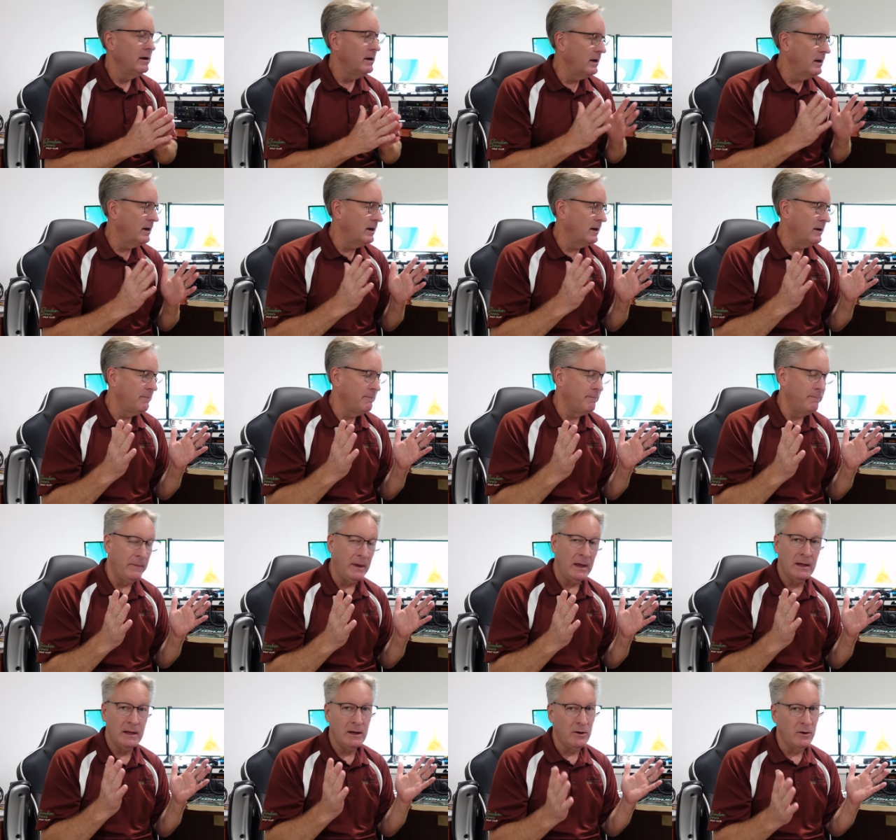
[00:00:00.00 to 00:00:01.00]

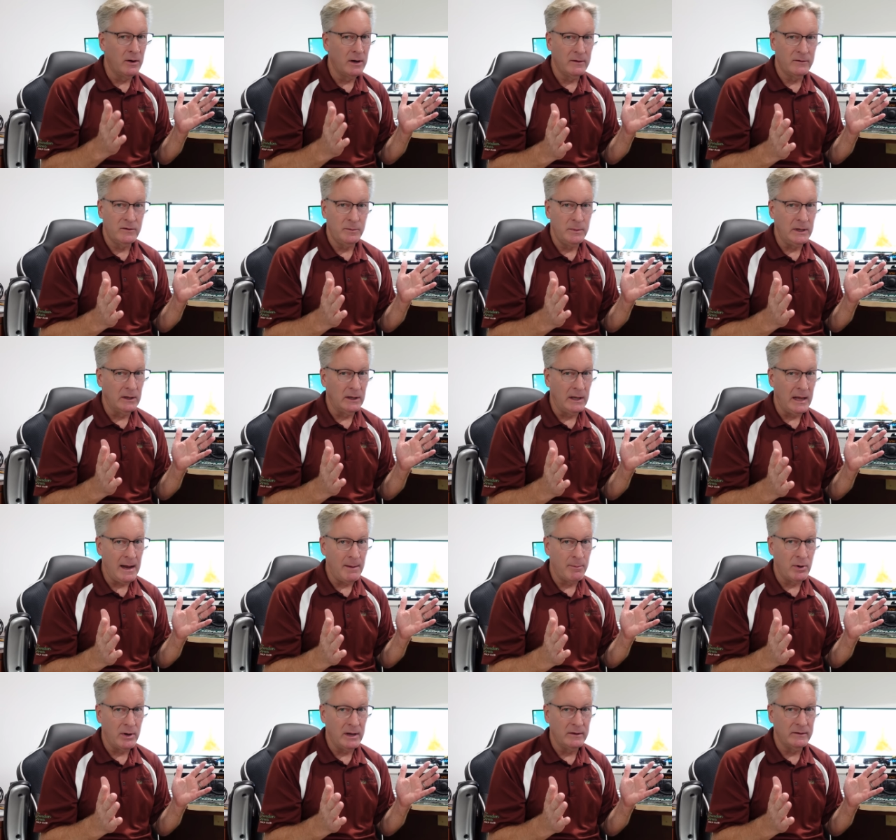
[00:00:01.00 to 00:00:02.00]
and they don't have to be
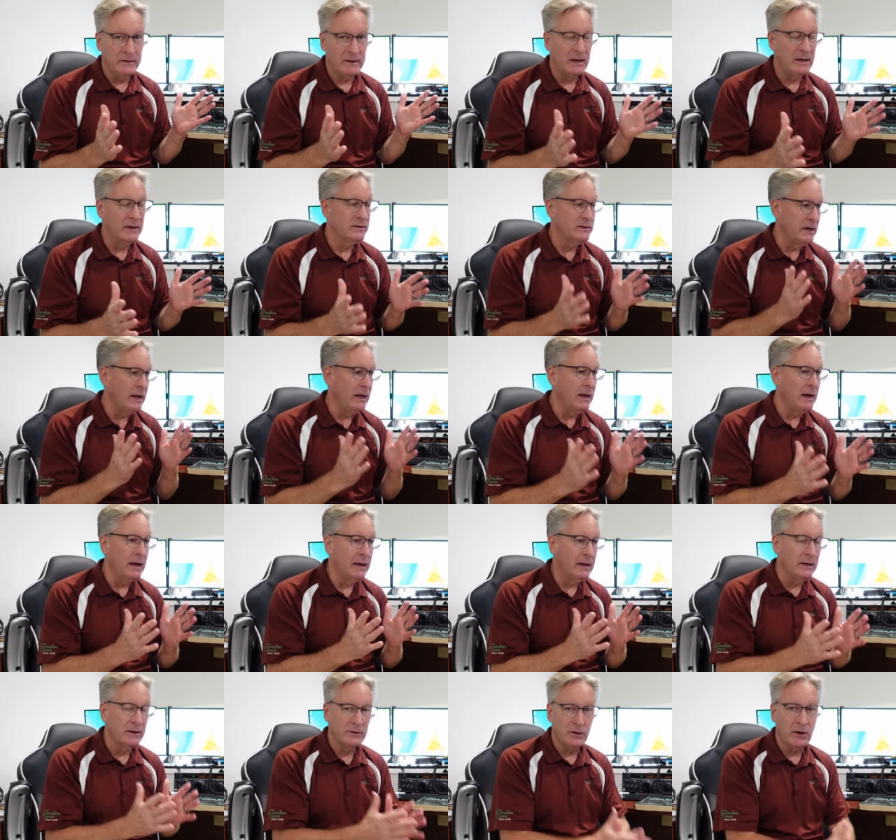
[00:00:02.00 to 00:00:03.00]
elaborate antennas, and
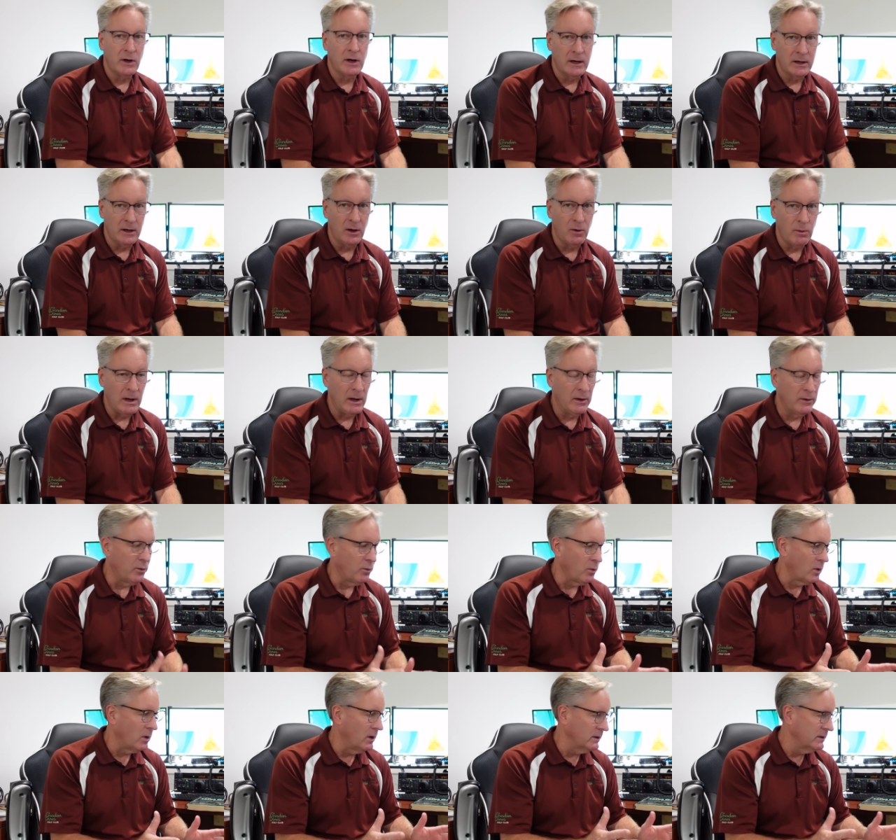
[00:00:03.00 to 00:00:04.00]
I can talk around
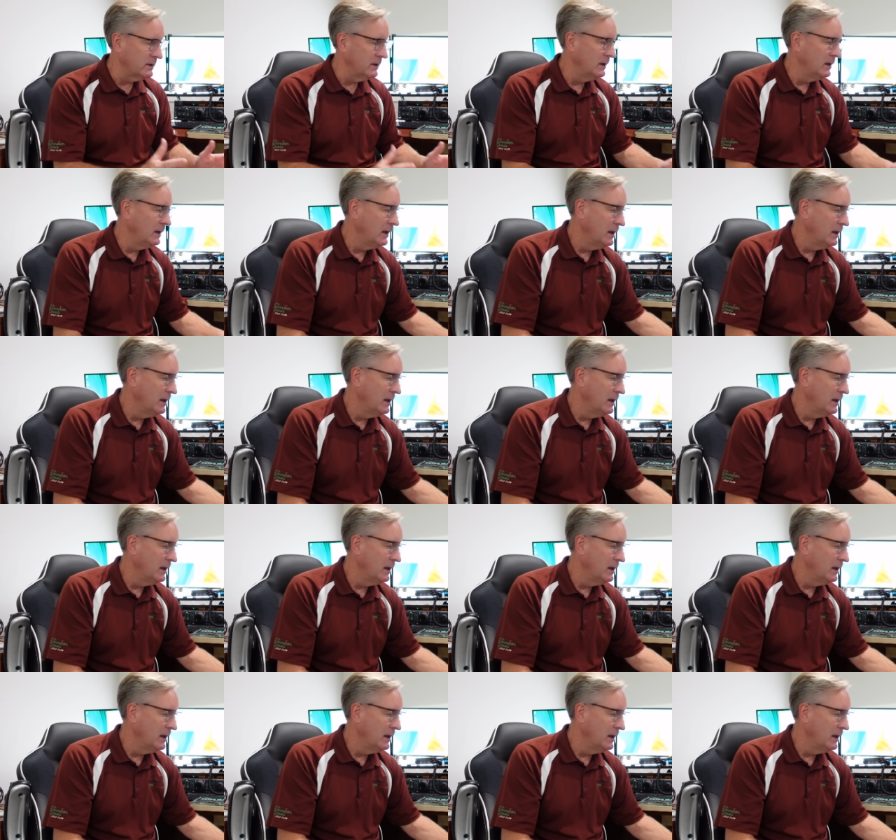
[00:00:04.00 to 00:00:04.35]
the world.